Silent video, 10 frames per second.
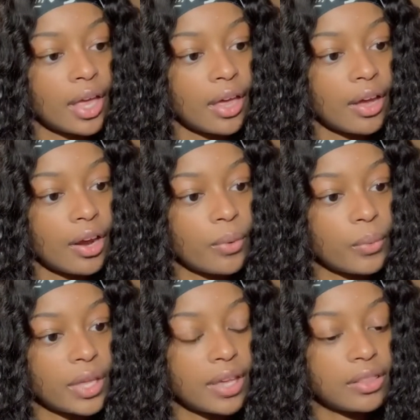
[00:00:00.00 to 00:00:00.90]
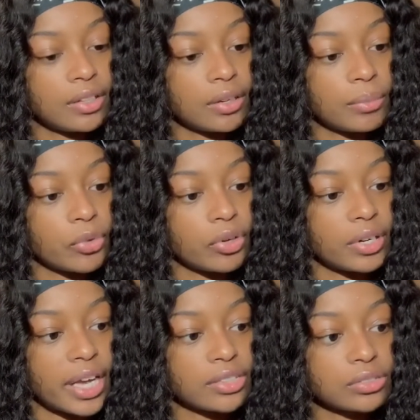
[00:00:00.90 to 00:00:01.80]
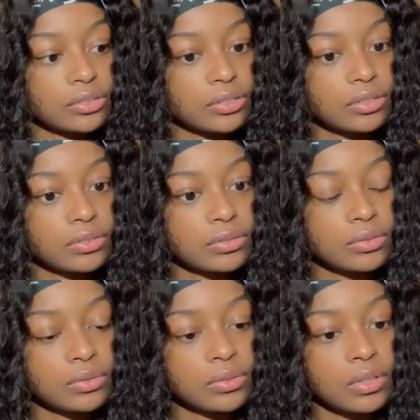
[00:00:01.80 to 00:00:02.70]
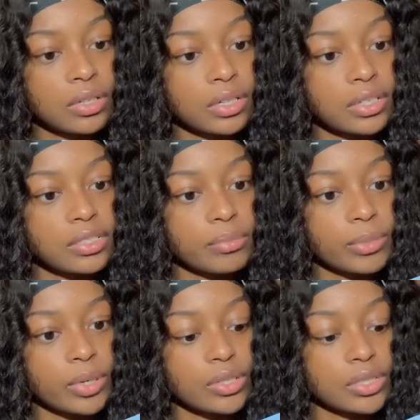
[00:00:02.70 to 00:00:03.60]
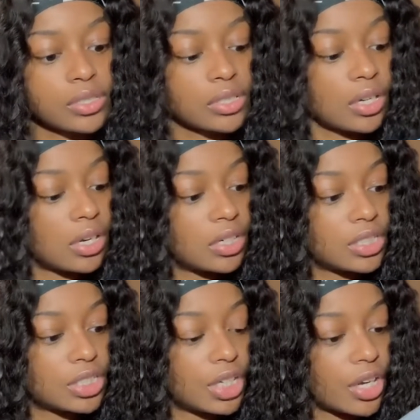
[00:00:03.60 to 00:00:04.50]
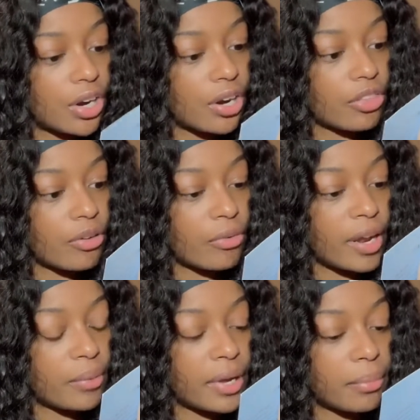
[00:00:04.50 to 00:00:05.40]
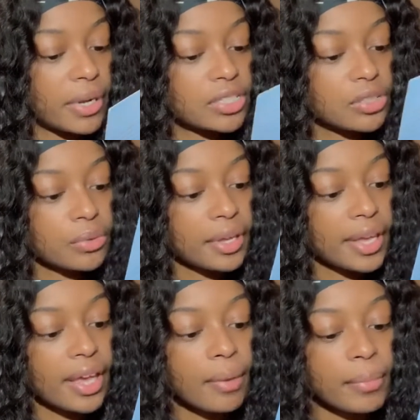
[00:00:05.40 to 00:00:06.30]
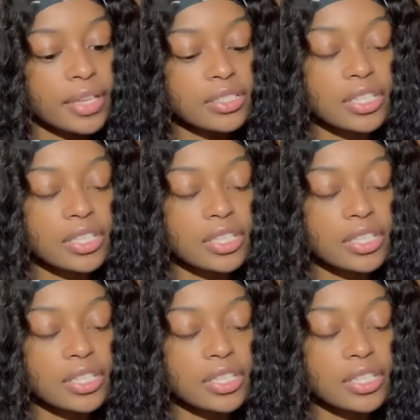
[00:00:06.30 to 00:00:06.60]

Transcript: hair wig look more natural. Customers share the right way to measure a wig, best